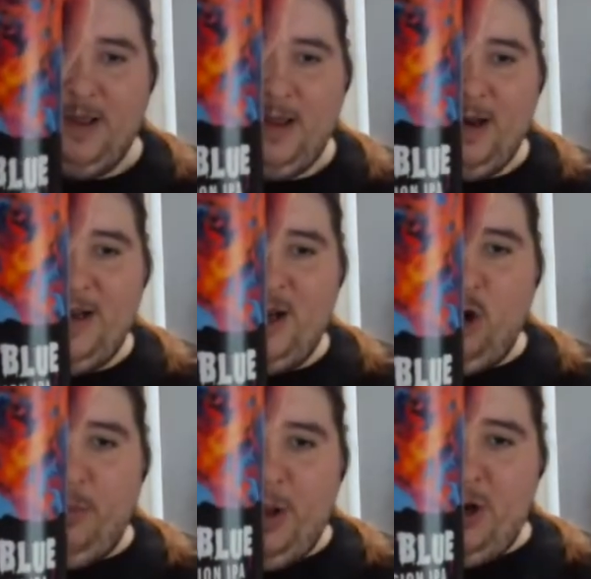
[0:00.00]

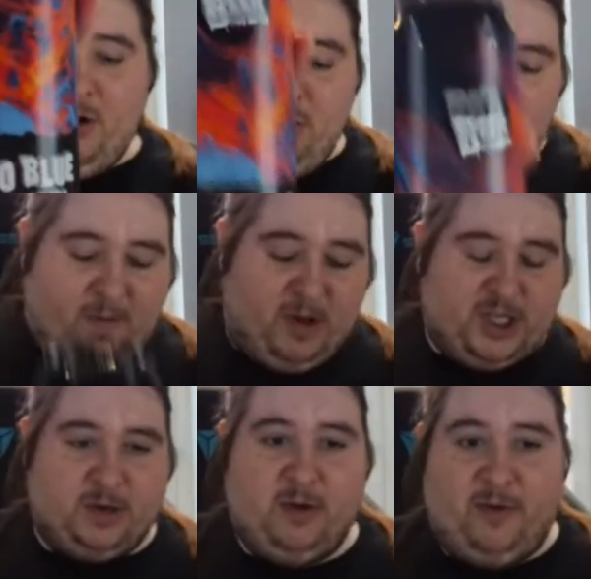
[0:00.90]
Indigo Blue. We've got
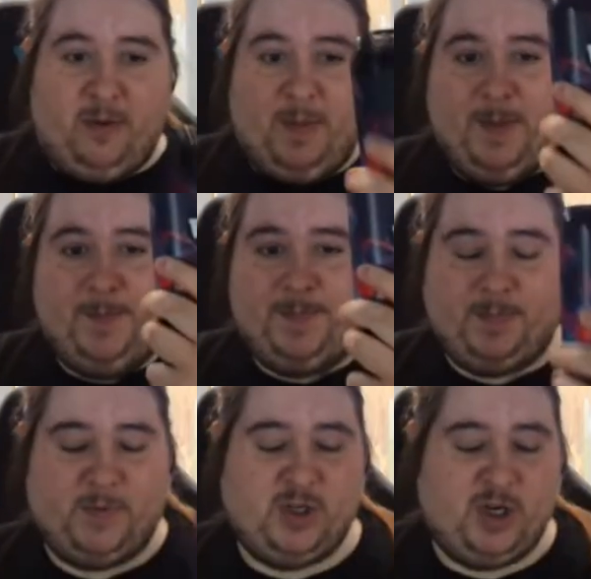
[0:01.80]
2 of them.
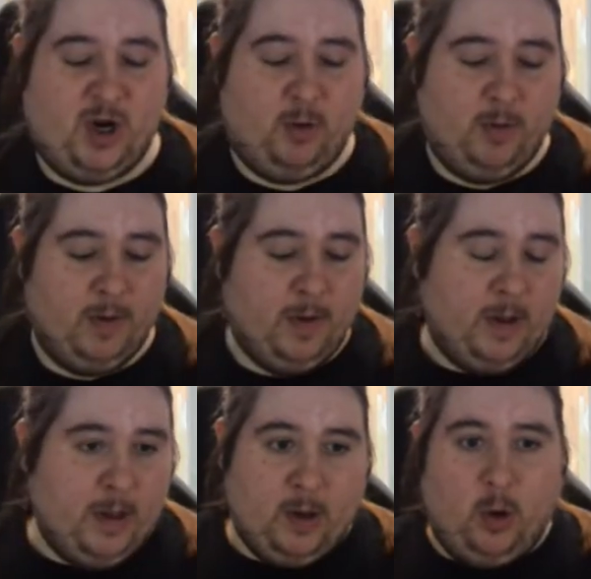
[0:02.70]
So,
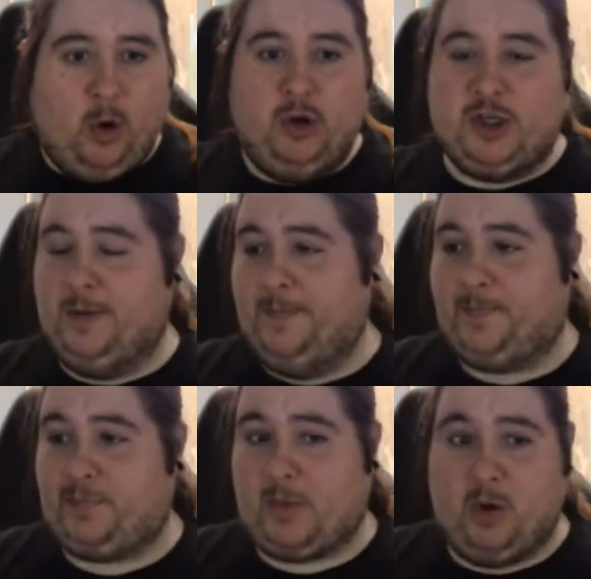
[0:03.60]
awesome.
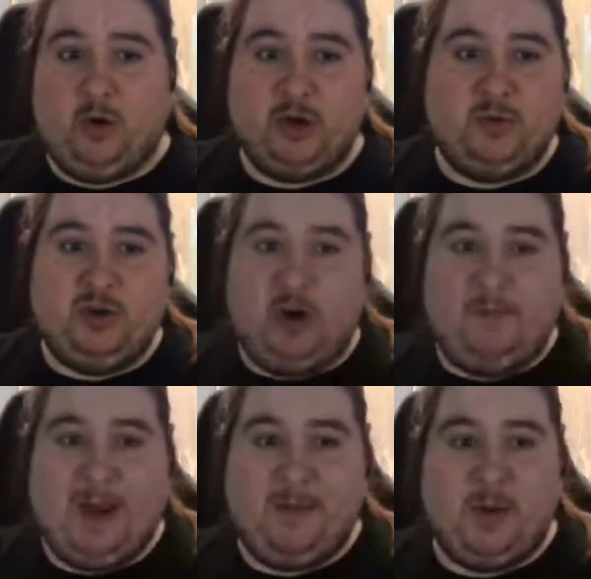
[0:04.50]
Awesome job,
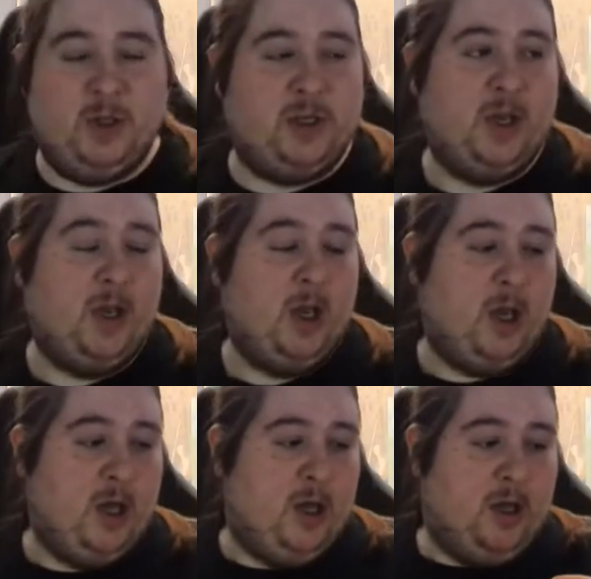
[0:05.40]
Beer Brothers.
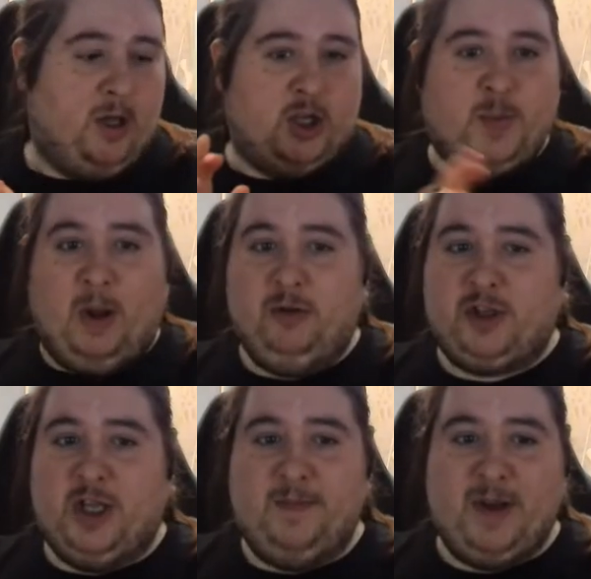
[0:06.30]
Spoke to
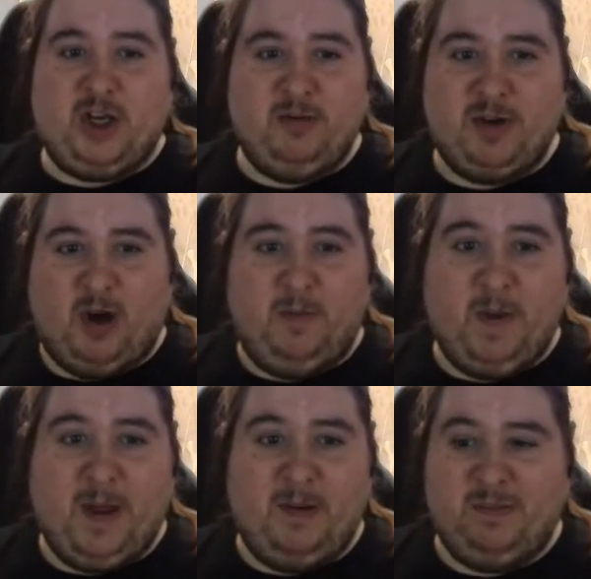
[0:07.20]
them. Issues have
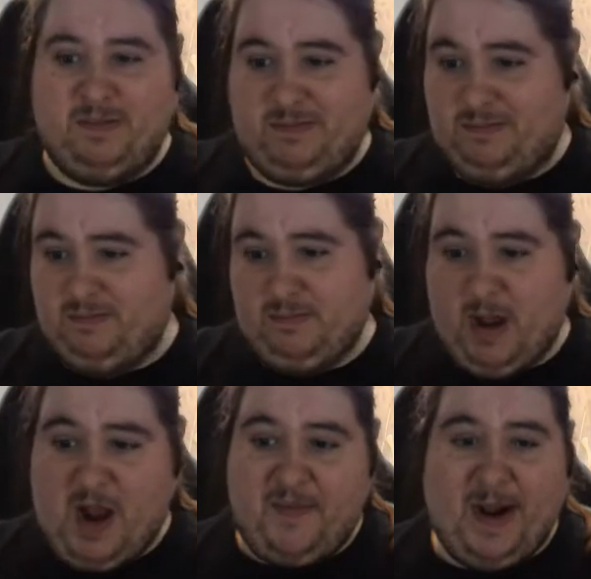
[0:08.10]
been
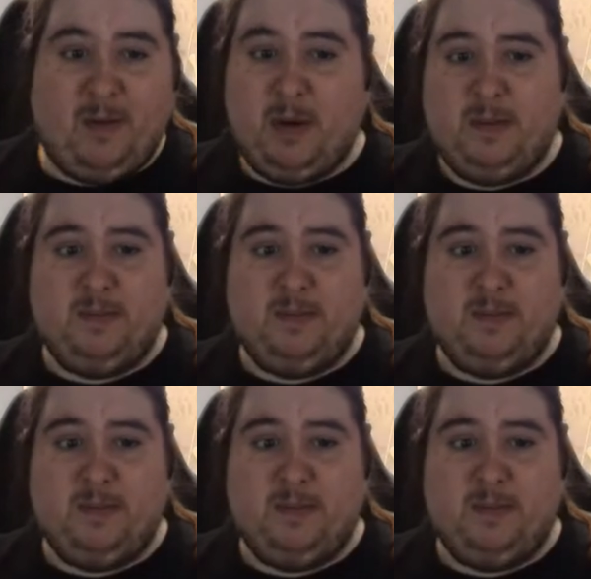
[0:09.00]
30 minutes.